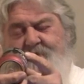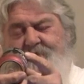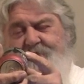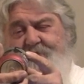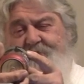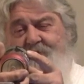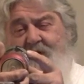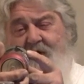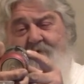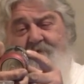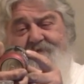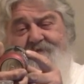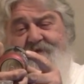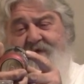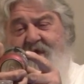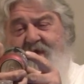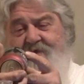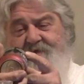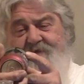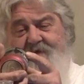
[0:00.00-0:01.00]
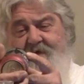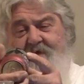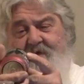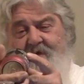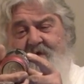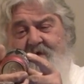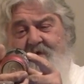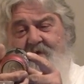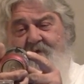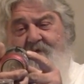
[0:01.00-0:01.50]
So if I was guessing
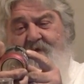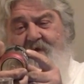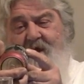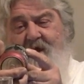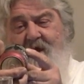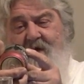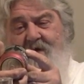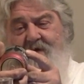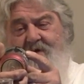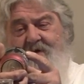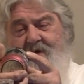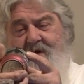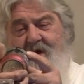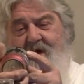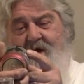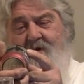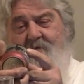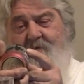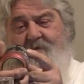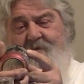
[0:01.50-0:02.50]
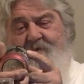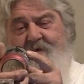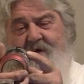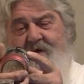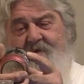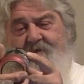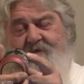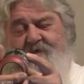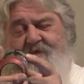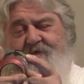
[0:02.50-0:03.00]
on that, I would
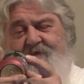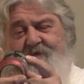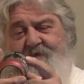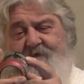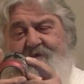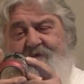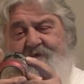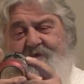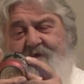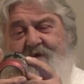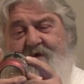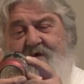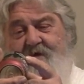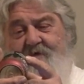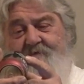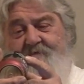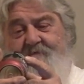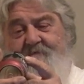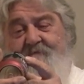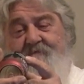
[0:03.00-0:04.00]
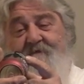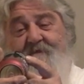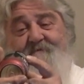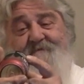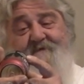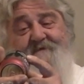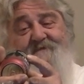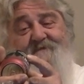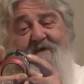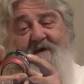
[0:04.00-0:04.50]
think this is the
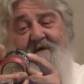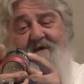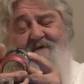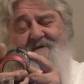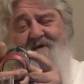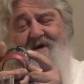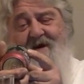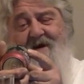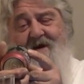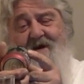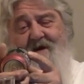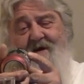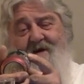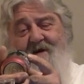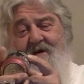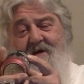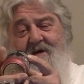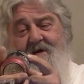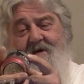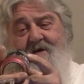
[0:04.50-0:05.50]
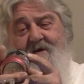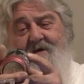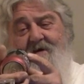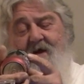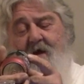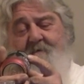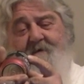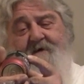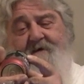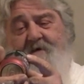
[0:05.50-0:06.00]
152nd day,
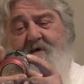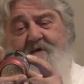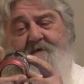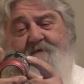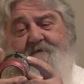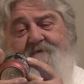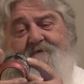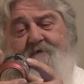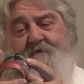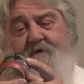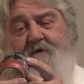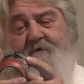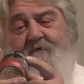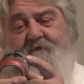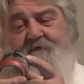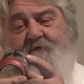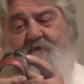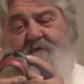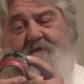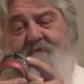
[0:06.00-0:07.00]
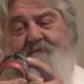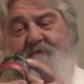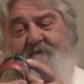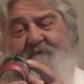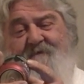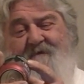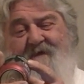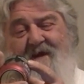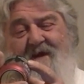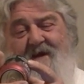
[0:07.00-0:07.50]
I mean uh, the
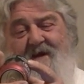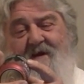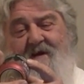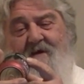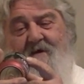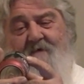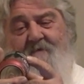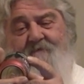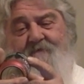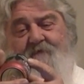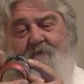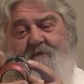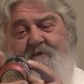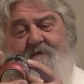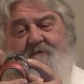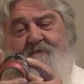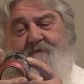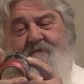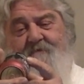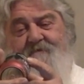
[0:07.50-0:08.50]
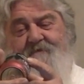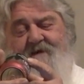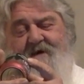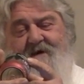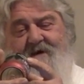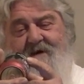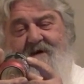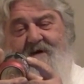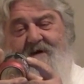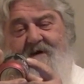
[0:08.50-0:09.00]
225th day of
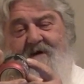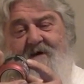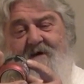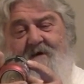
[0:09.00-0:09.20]
2015.